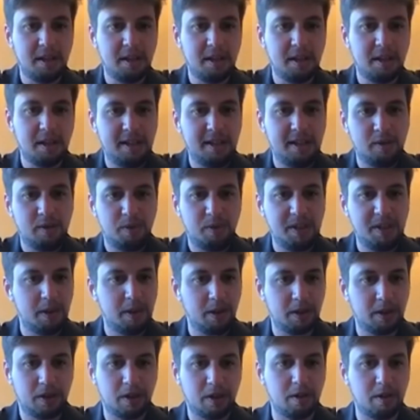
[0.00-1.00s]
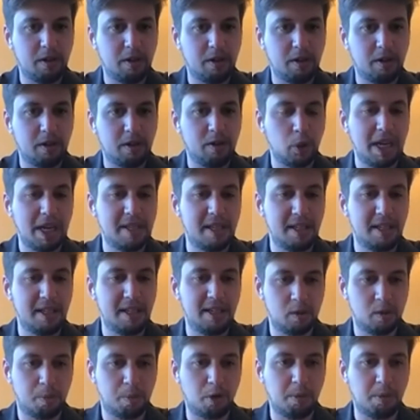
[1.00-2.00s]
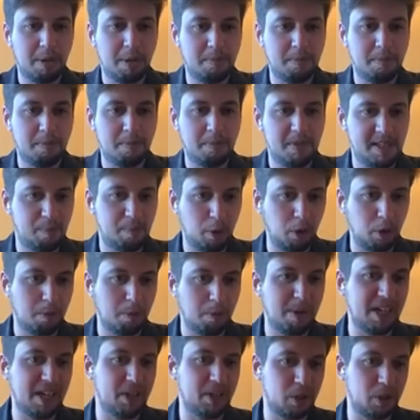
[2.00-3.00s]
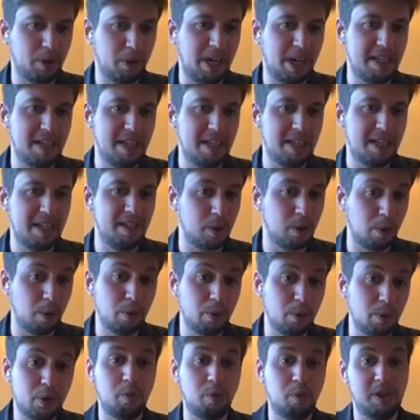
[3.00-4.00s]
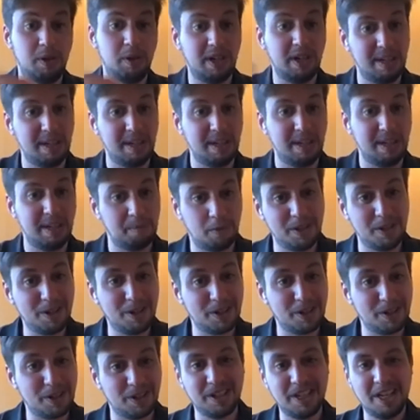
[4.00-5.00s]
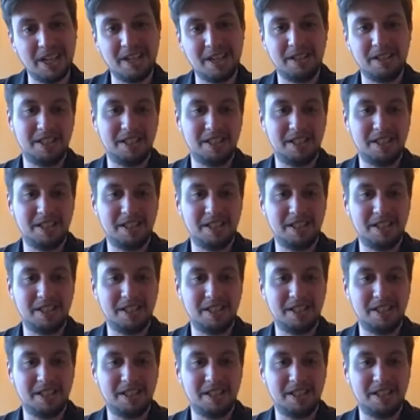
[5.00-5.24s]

This is researcher showcasing there's a problem. This is product manager showcasing the solution with the help of the researcher.